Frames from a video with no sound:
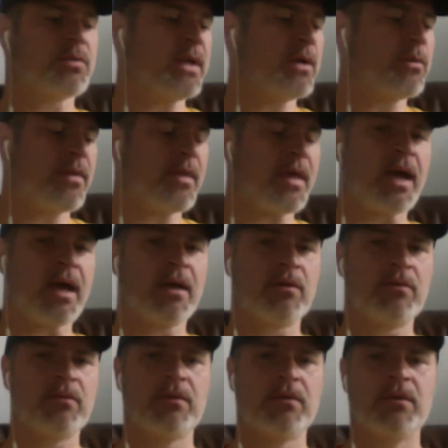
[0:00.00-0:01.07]
me with that.
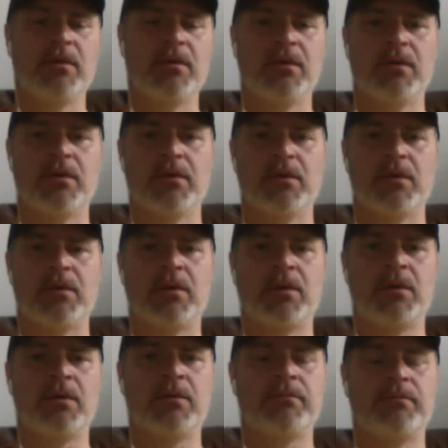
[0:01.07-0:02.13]

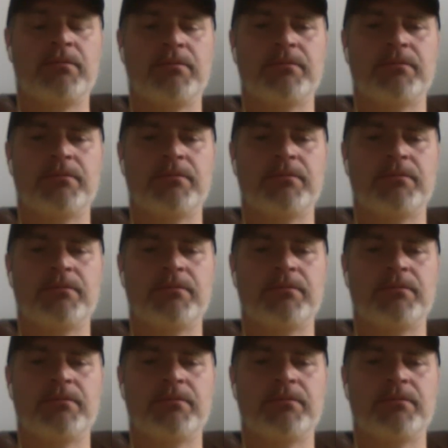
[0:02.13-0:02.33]
Um,